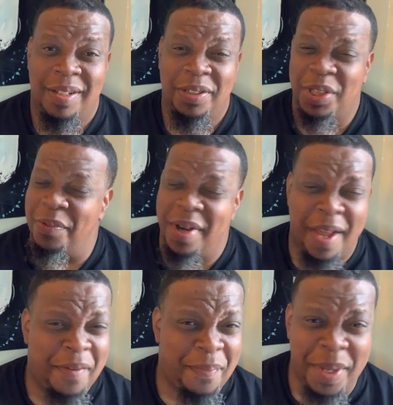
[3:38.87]
So
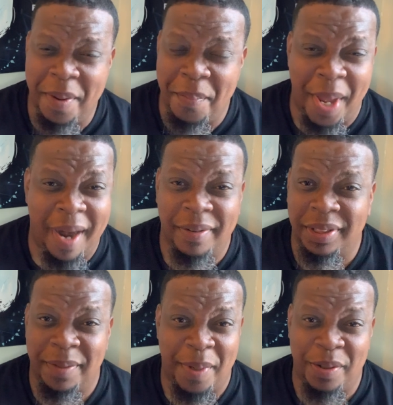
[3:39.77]
never be
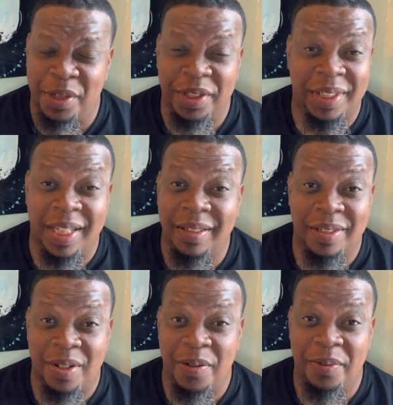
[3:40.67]
embarrassed about your skin
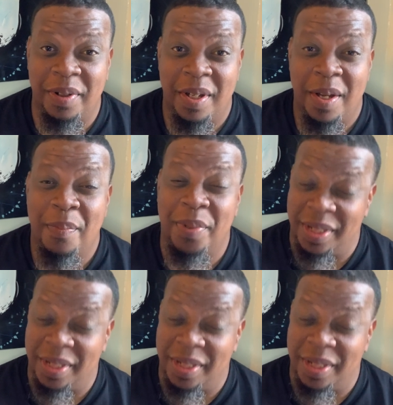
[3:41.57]
tone.